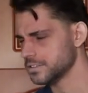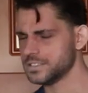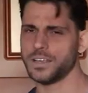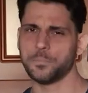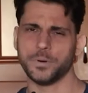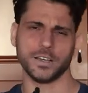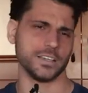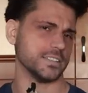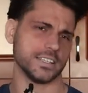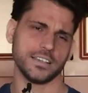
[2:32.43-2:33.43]
CM
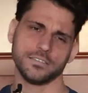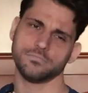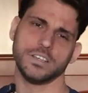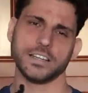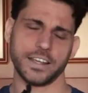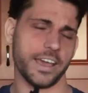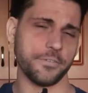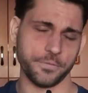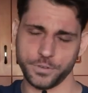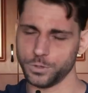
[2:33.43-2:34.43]
Punk is gonna
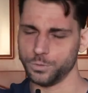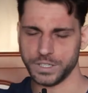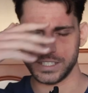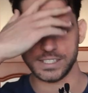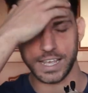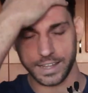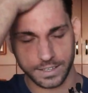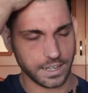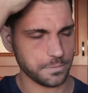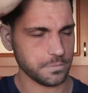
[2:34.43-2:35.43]
have a feud with
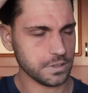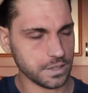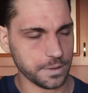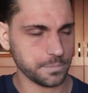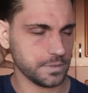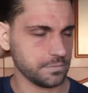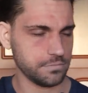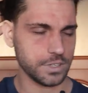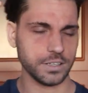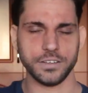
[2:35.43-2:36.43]
Seth. I'm, I'm
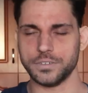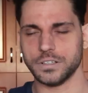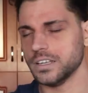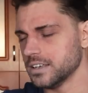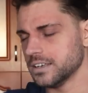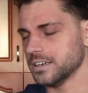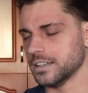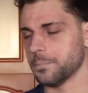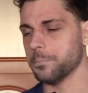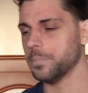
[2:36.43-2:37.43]
not even
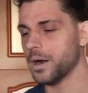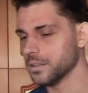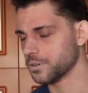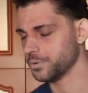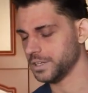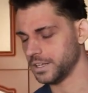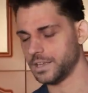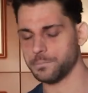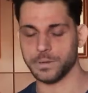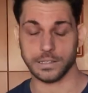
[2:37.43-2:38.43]
gonna bother with
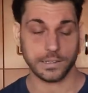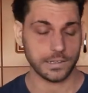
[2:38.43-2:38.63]
him, but